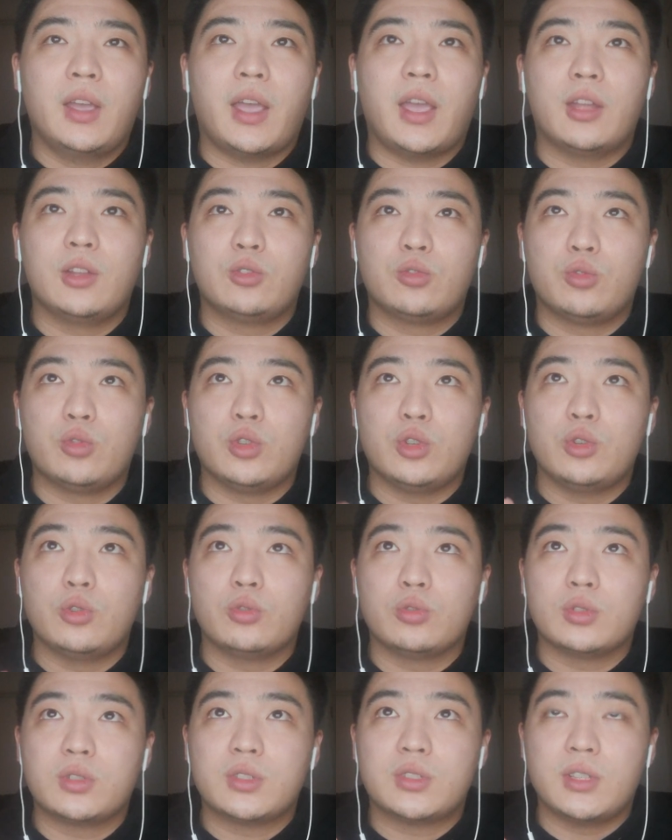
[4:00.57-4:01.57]
and to
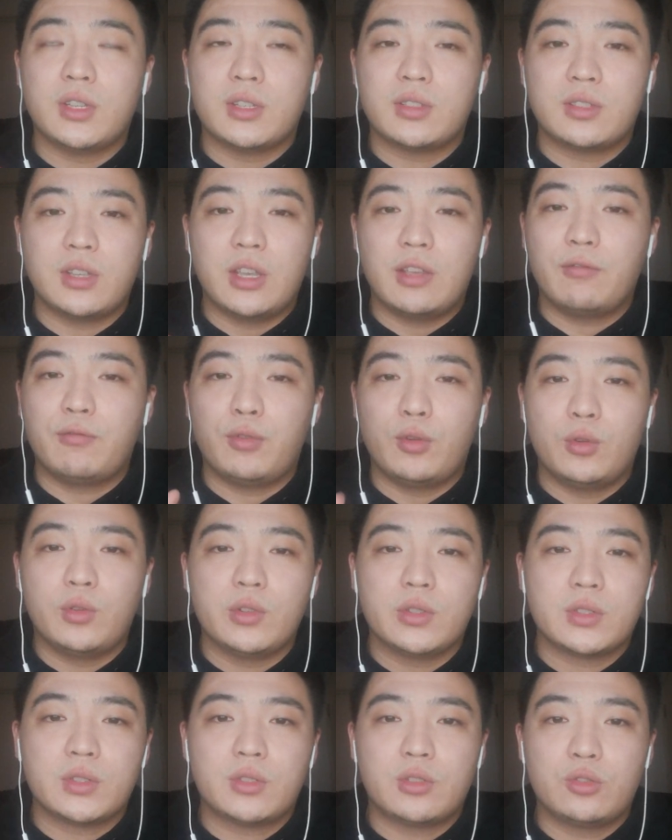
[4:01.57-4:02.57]
use this
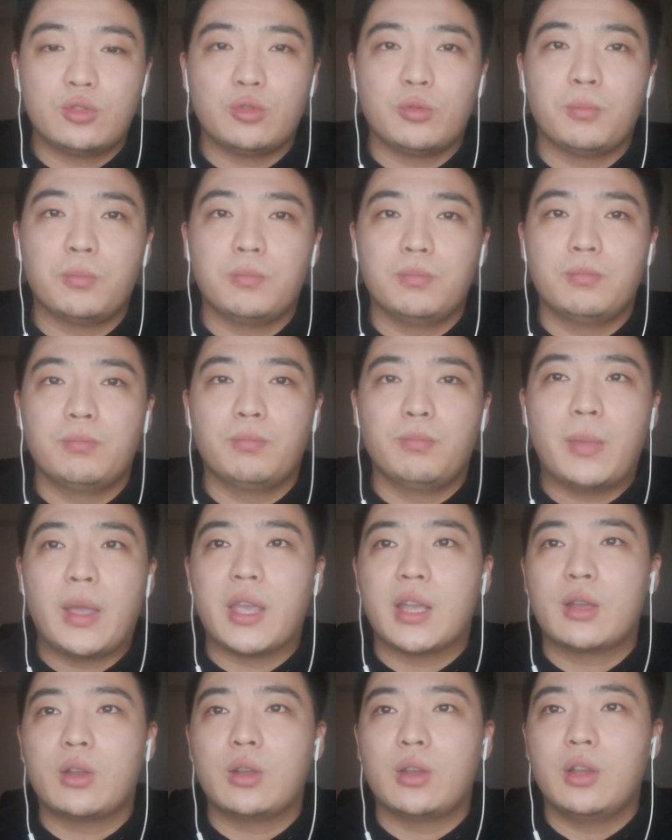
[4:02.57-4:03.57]
influence to
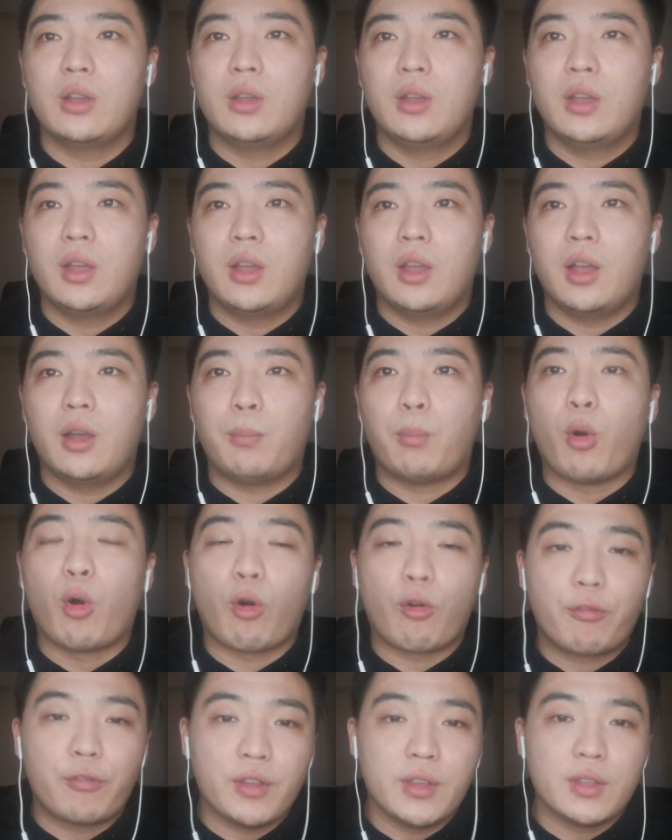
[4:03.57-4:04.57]
make a
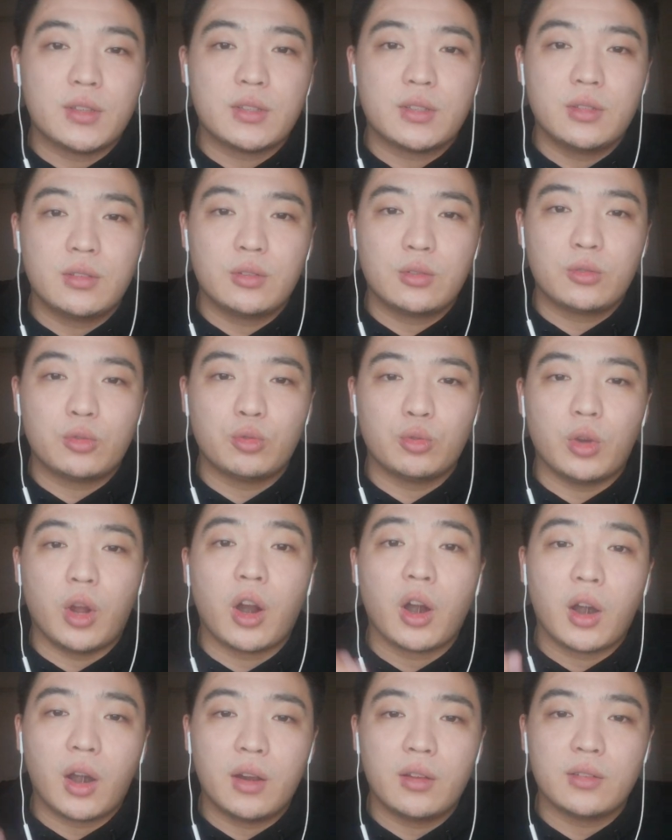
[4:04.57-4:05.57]
profit, to
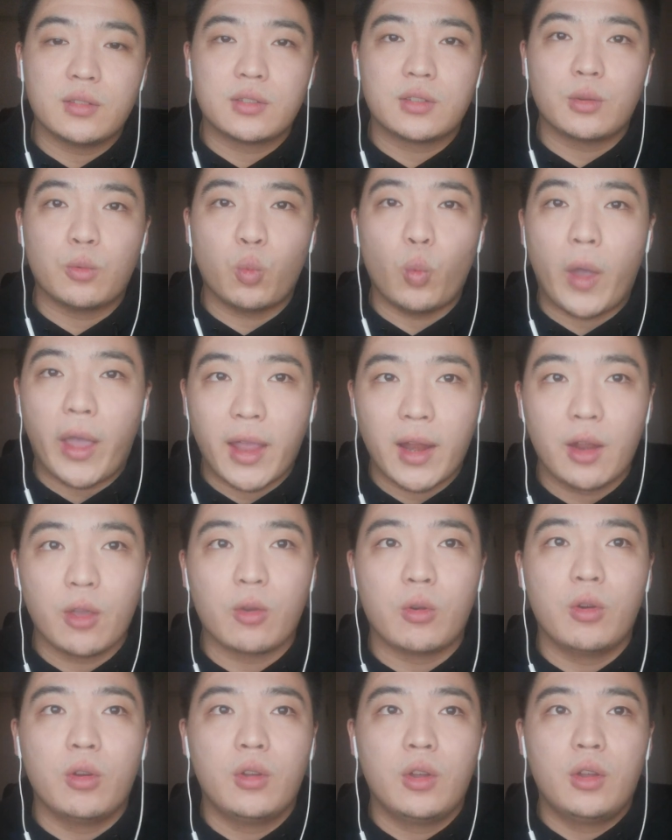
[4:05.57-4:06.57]
earn the
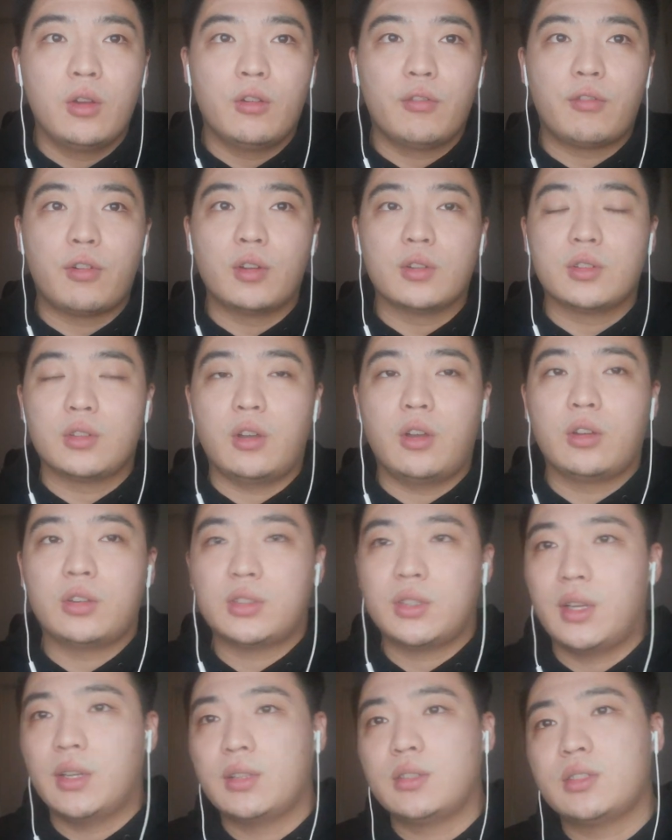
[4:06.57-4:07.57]
value for the
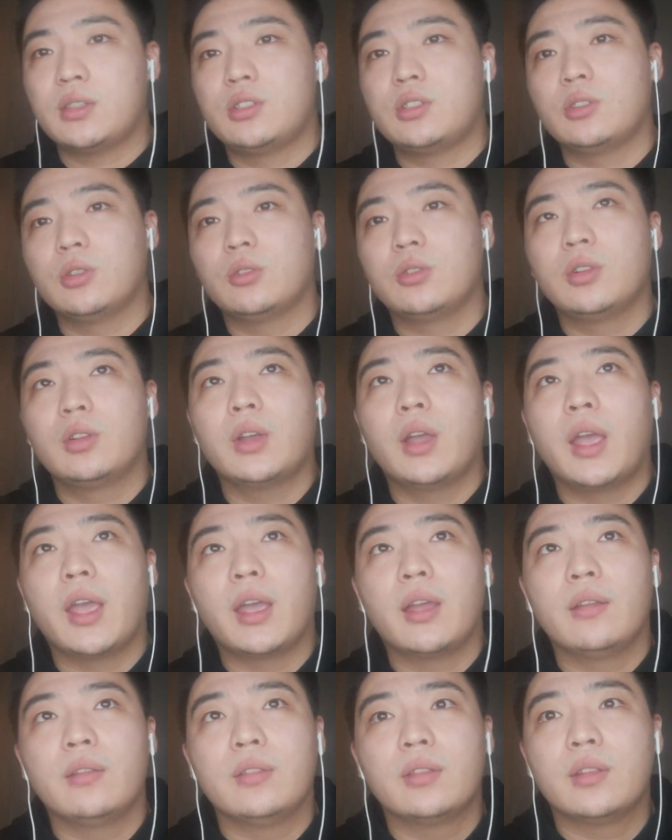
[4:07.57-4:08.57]
organization.
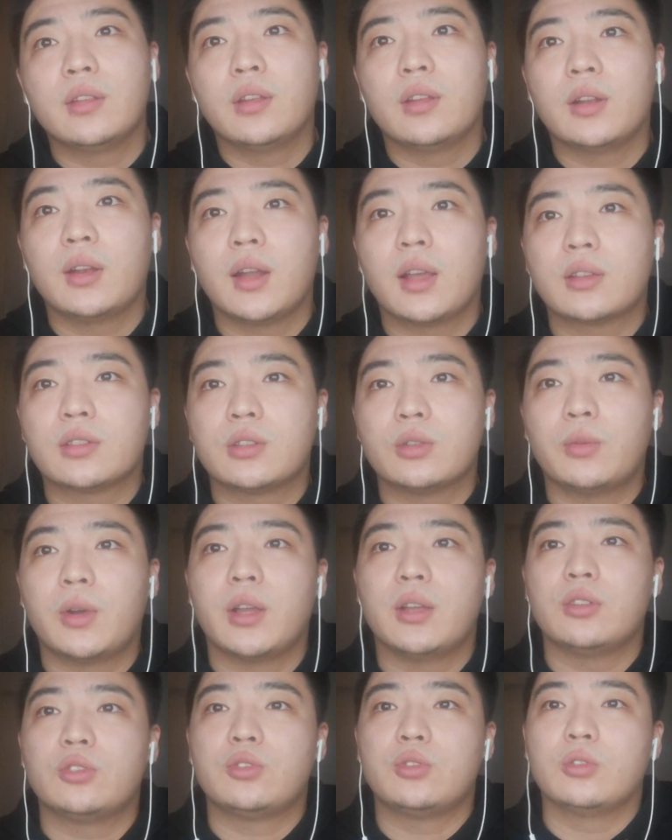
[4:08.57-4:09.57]
And the last
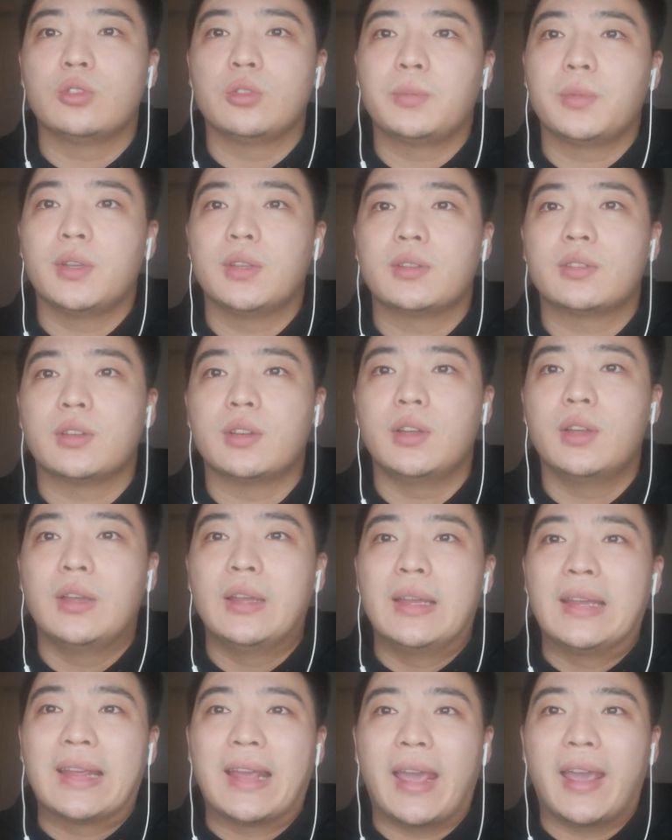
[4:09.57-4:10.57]
one should be the
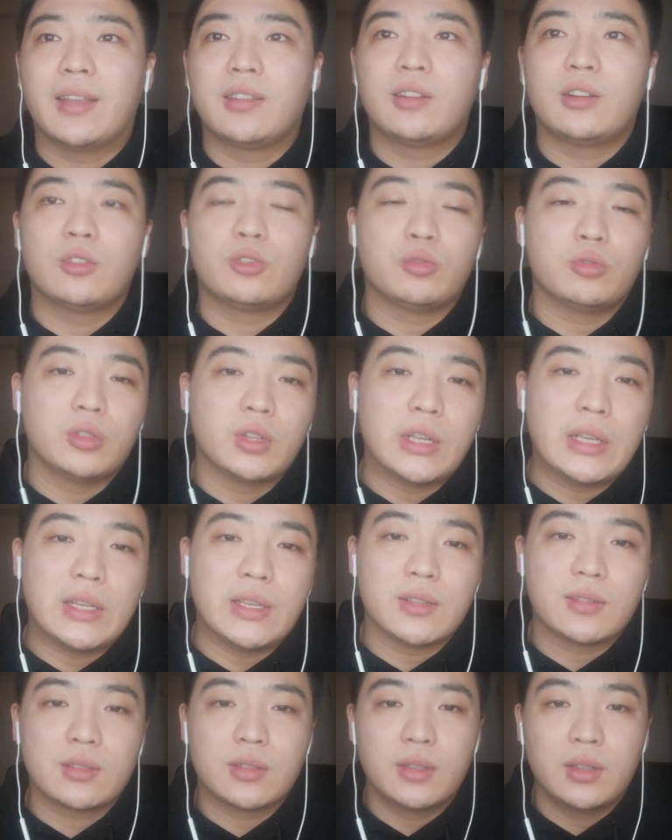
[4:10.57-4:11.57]
cater to
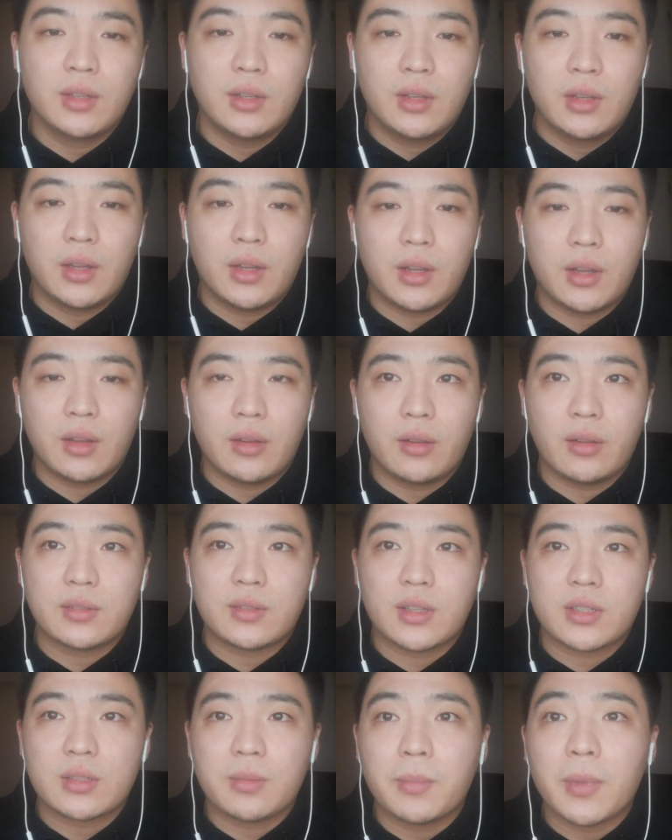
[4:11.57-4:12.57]
needs.
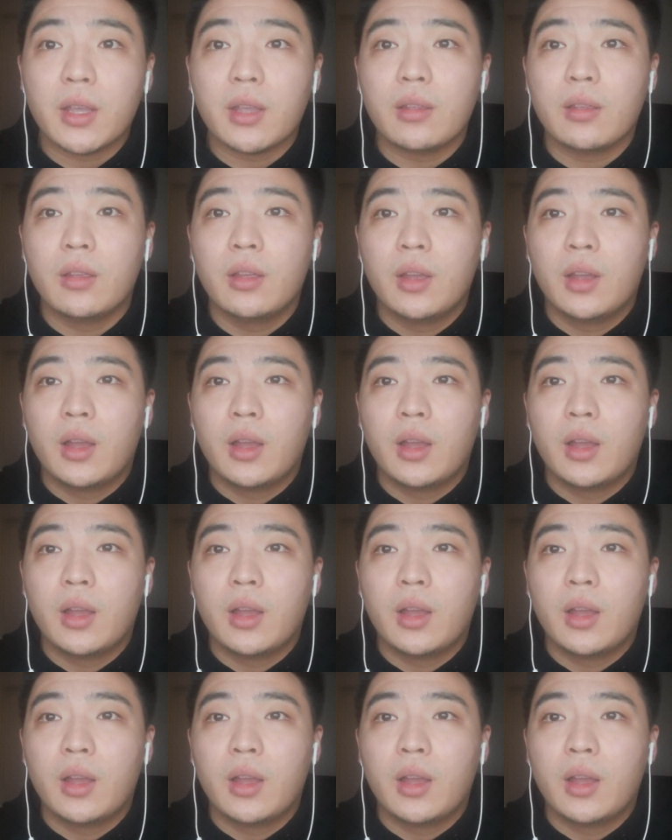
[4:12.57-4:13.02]
That means